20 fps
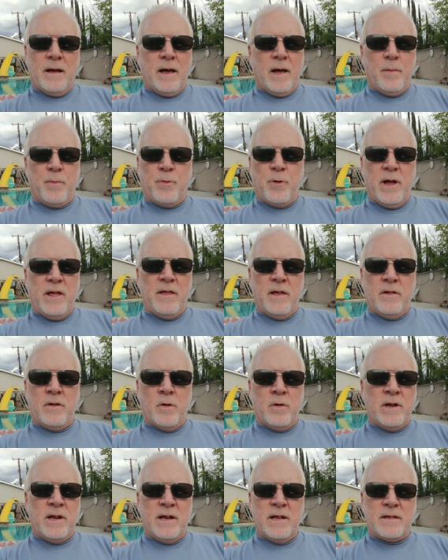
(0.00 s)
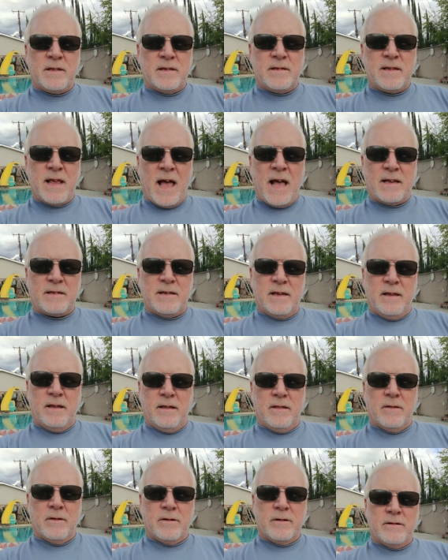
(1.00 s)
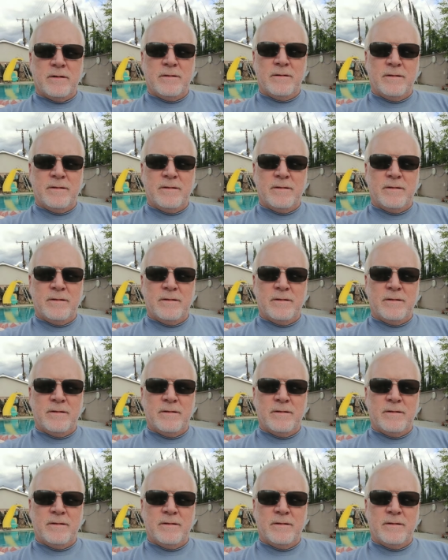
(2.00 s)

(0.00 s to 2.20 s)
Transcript: "I pray they don't hit it to Saxy either."